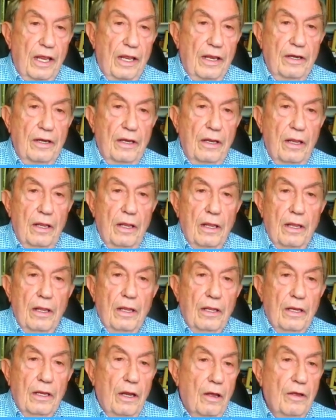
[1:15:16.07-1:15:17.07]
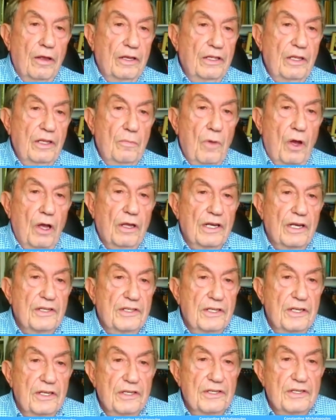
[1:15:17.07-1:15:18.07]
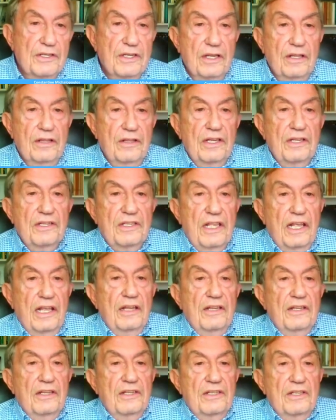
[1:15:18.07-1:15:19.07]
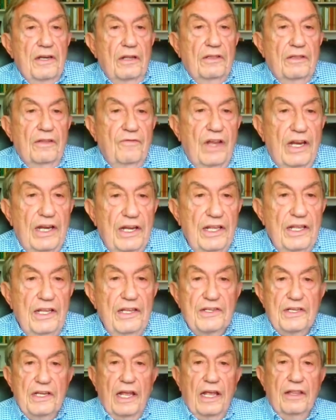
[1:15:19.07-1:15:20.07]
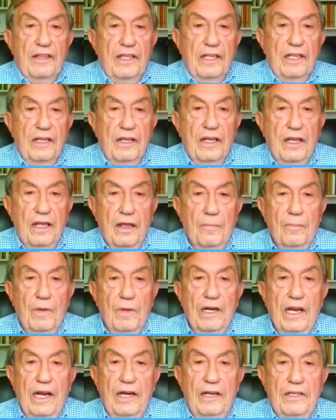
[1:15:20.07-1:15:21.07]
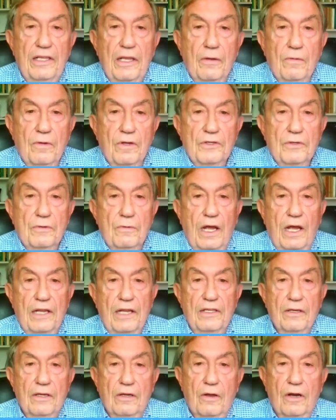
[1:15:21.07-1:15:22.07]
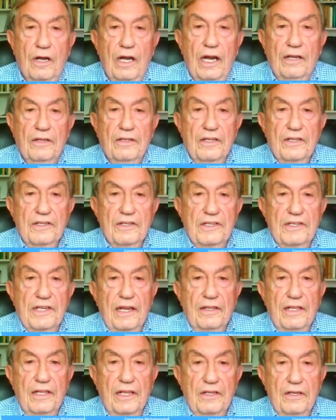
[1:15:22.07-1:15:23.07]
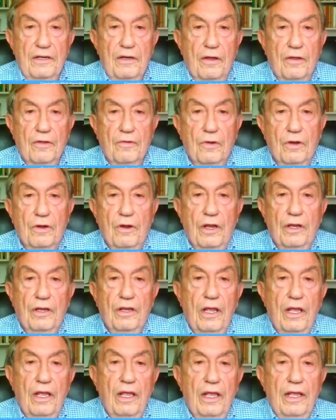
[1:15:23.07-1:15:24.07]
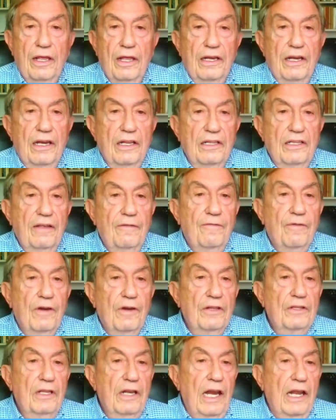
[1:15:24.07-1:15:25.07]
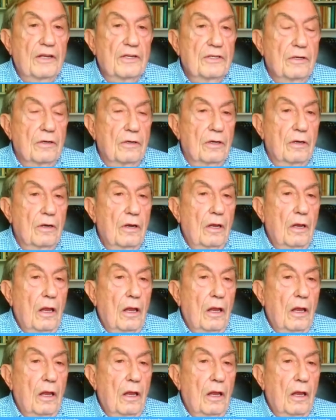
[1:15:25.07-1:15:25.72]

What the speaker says: And in democracies, this thing is not very easy. I think Margarita was quite correct in saying that we're going in a different direction.